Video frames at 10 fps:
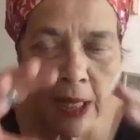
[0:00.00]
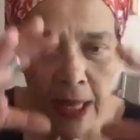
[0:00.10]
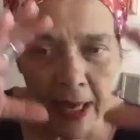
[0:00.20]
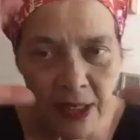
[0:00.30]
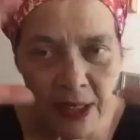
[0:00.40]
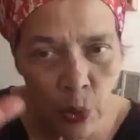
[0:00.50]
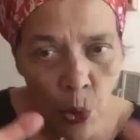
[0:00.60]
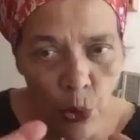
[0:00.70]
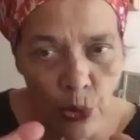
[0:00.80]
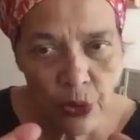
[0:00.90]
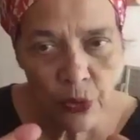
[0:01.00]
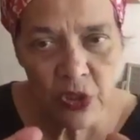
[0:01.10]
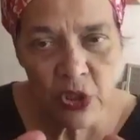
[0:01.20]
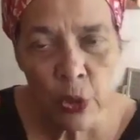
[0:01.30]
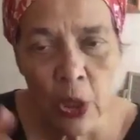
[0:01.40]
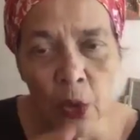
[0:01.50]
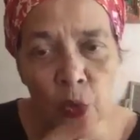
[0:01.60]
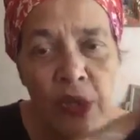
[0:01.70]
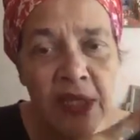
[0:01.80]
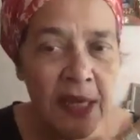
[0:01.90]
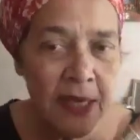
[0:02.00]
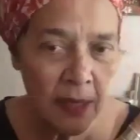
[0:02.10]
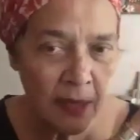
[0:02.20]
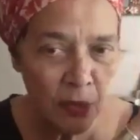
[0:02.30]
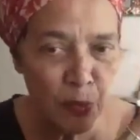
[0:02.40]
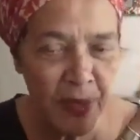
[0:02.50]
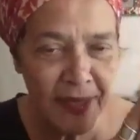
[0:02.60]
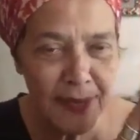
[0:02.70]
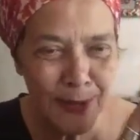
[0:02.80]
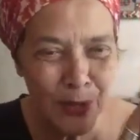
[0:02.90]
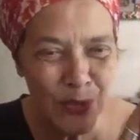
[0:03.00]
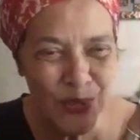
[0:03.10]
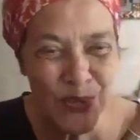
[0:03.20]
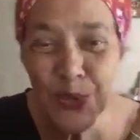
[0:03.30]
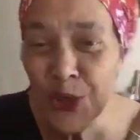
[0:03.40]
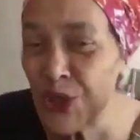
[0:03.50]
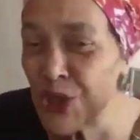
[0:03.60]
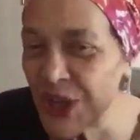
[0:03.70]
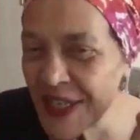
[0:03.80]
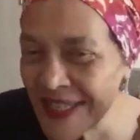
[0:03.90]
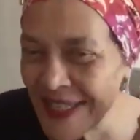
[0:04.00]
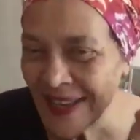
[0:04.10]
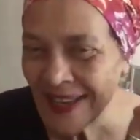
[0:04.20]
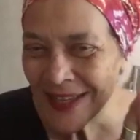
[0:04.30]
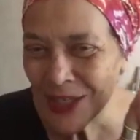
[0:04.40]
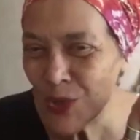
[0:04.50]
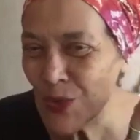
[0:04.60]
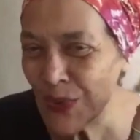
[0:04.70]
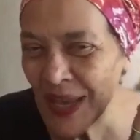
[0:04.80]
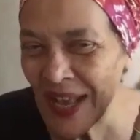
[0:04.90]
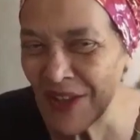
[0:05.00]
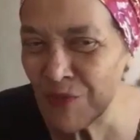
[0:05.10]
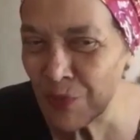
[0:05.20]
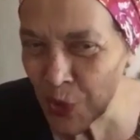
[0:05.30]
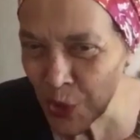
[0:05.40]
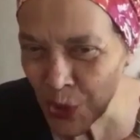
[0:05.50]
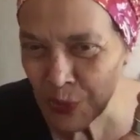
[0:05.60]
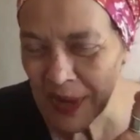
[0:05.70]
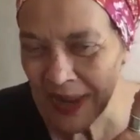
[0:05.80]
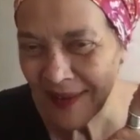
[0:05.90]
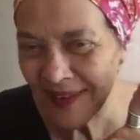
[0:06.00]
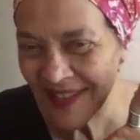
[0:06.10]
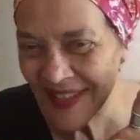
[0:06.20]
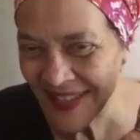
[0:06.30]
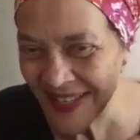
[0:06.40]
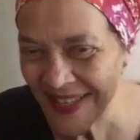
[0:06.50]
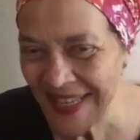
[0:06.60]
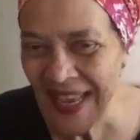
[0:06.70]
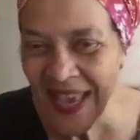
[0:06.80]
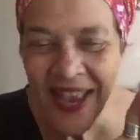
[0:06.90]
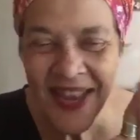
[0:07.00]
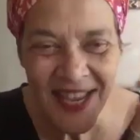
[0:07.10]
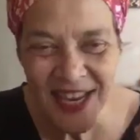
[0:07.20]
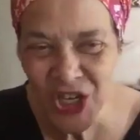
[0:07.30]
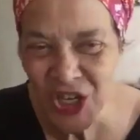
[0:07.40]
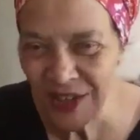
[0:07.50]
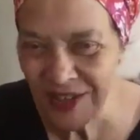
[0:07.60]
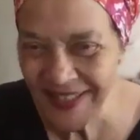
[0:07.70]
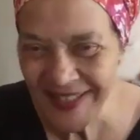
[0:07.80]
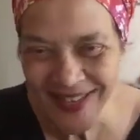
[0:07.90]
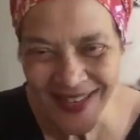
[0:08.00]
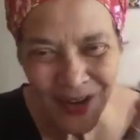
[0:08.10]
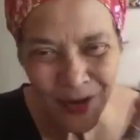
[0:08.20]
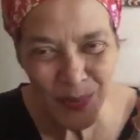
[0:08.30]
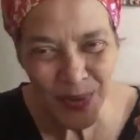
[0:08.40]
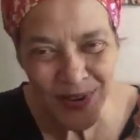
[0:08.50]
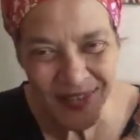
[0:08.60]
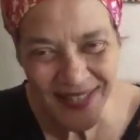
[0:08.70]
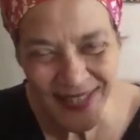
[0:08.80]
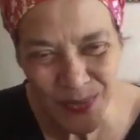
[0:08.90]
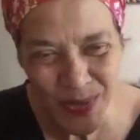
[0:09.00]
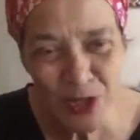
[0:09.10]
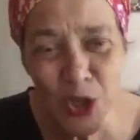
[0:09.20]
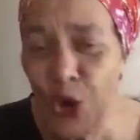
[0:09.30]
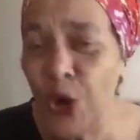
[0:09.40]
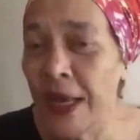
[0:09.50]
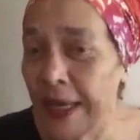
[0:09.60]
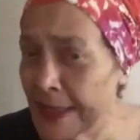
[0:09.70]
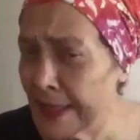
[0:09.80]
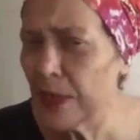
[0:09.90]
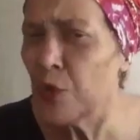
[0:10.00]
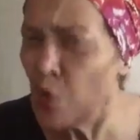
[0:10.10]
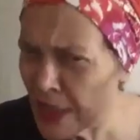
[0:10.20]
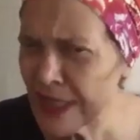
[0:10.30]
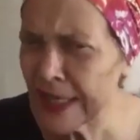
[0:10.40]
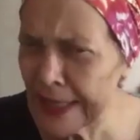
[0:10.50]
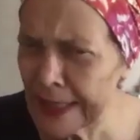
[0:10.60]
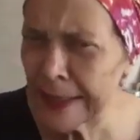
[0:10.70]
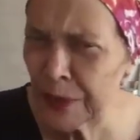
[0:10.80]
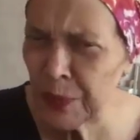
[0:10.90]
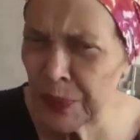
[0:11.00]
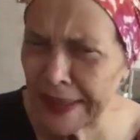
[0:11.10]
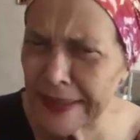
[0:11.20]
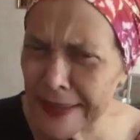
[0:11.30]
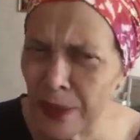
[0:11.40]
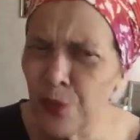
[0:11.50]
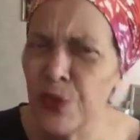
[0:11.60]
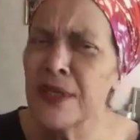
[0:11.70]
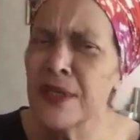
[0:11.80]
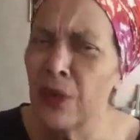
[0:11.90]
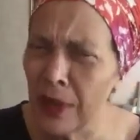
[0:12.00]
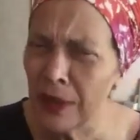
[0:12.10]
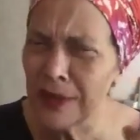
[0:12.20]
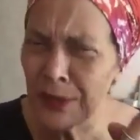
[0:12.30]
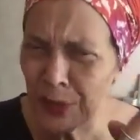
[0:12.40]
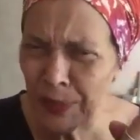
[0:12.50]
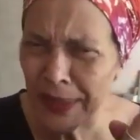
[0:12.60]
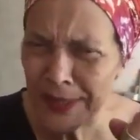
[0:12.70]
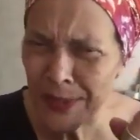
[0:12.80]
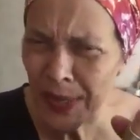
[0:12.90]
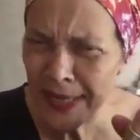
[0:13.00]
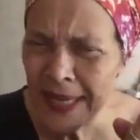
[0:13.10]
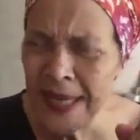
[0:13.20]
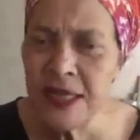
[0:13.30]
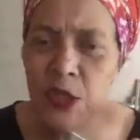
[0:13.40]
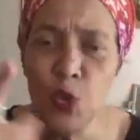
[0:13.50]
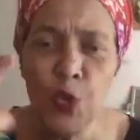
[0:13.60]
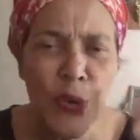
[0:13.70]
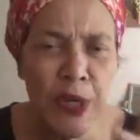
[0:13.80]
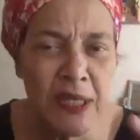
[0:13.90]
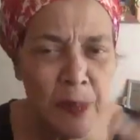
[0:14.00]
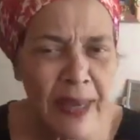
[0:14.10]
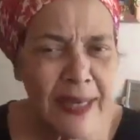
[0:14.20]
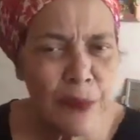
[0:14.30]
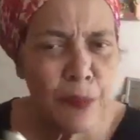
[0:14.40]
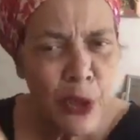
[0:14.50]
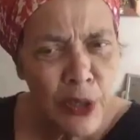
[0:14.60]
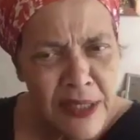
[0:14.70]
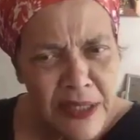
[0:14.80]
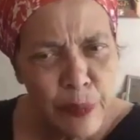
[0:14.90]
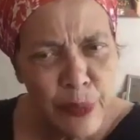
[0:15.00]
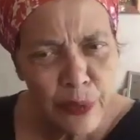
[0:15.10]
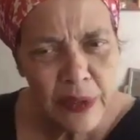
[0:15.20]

as a whole, so who is cleaning the place, So not just should we have more Black artists and Asian artists and Arab artists, right? No, is it who is cleaning the place? Who is guarding the place, right? So who is making it possible?